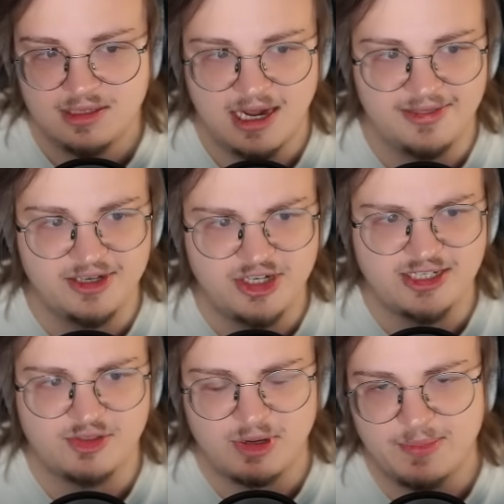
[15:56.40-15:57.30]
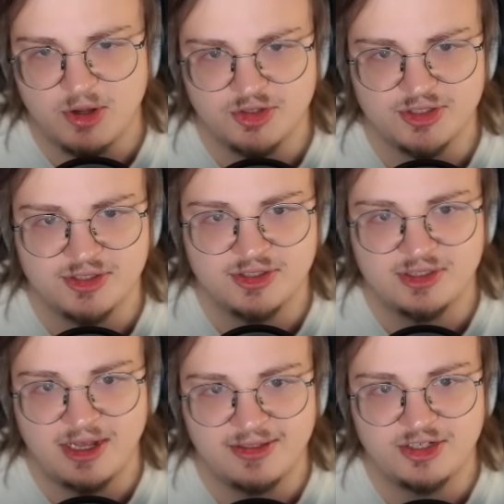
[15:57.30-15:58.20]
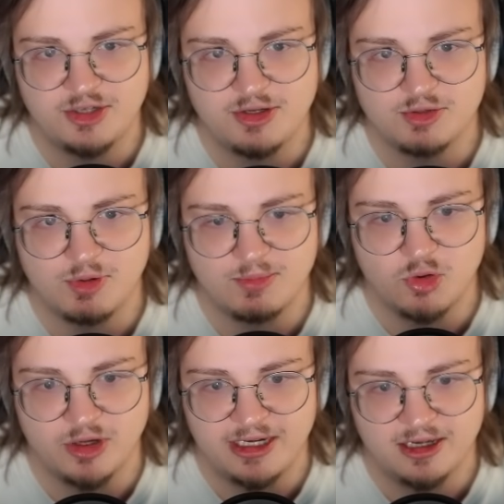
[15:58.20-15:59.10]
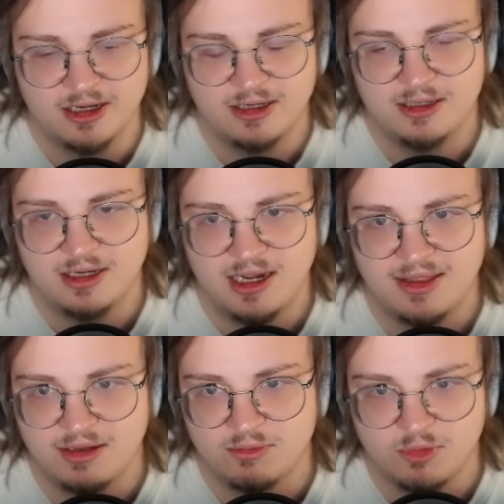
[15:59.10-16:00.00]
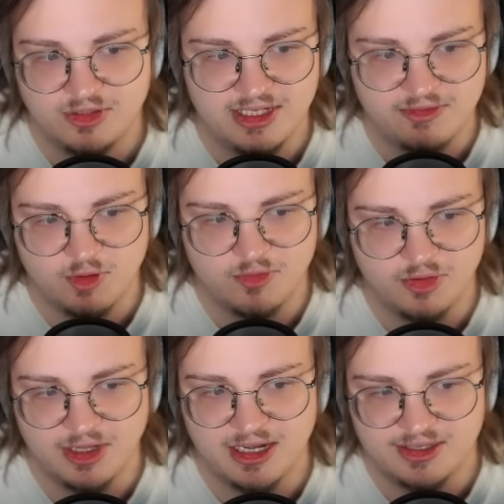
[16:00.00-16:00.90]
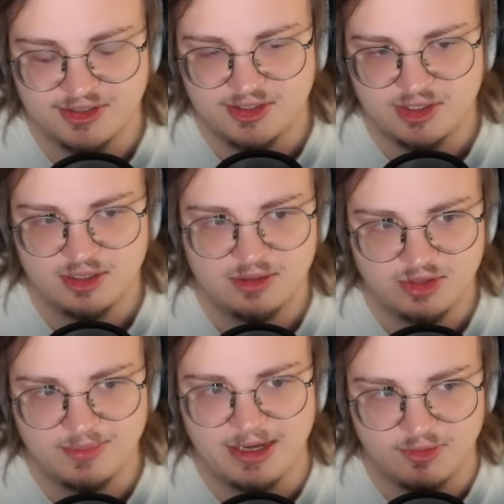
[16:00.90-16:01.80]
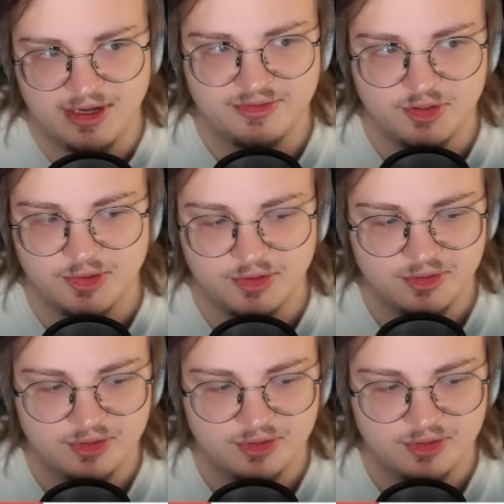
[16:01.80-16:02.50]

I think she has three potions. I think she'll use one more here, and then save one for the ace. She might only have two, though.